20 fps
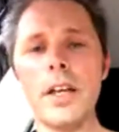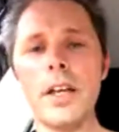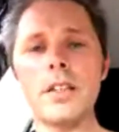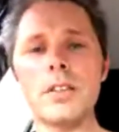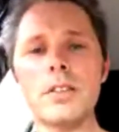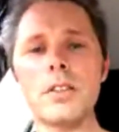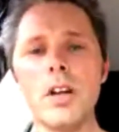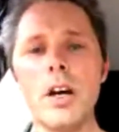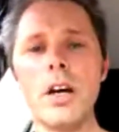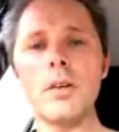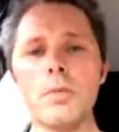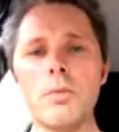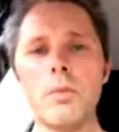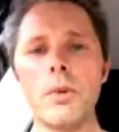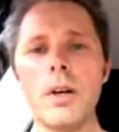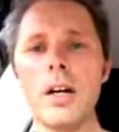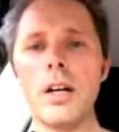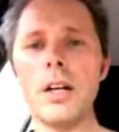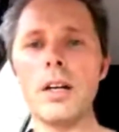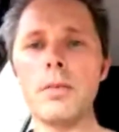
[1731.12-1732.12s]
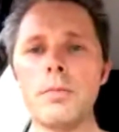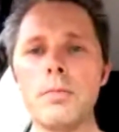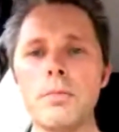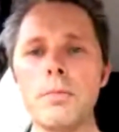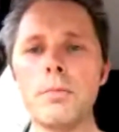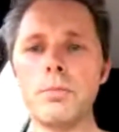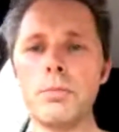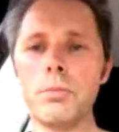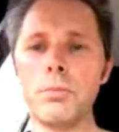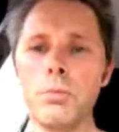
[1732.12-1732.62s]
on that site
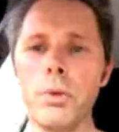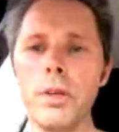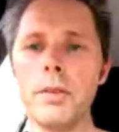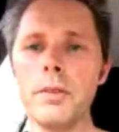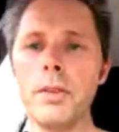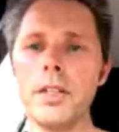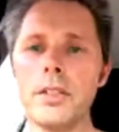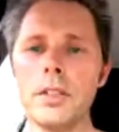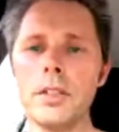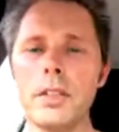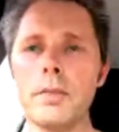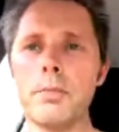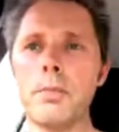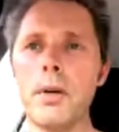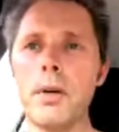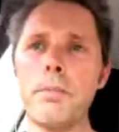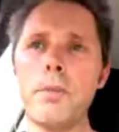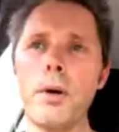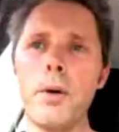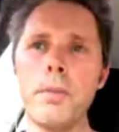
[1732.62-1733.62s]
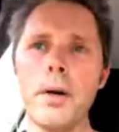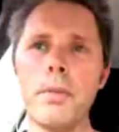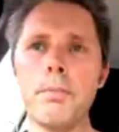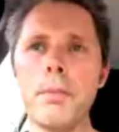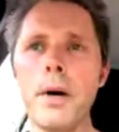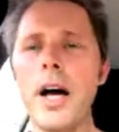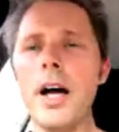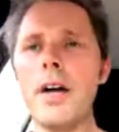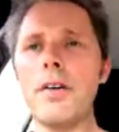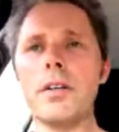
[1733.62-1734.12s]
um, where there's a, a
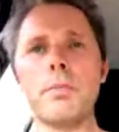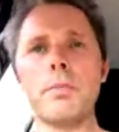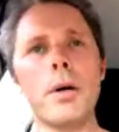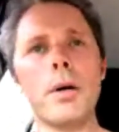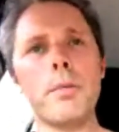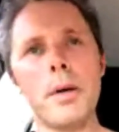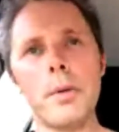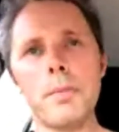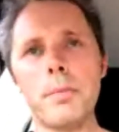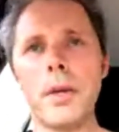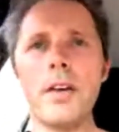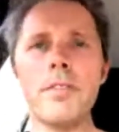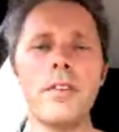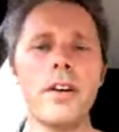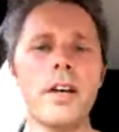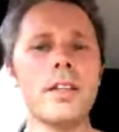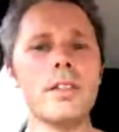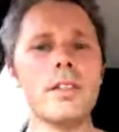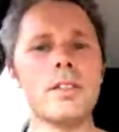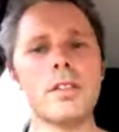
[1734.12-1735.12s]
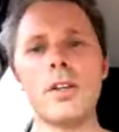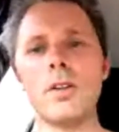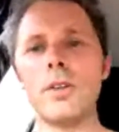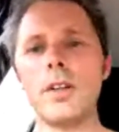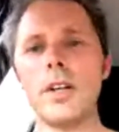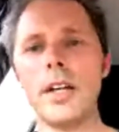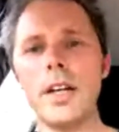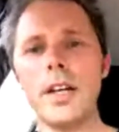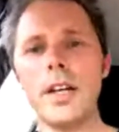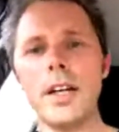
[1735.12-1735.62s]
pop up bar and a pop up cafe.
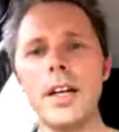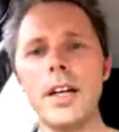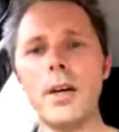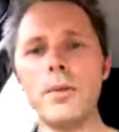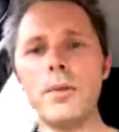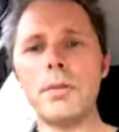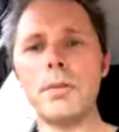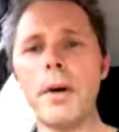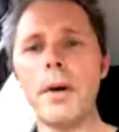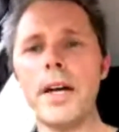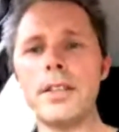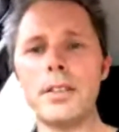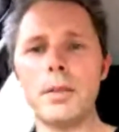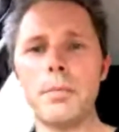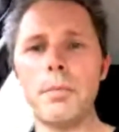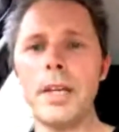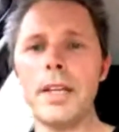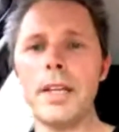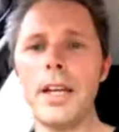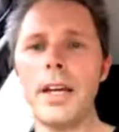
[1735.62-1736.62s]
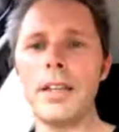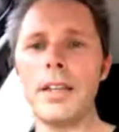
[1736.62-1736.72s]
So it was yeah. amazing to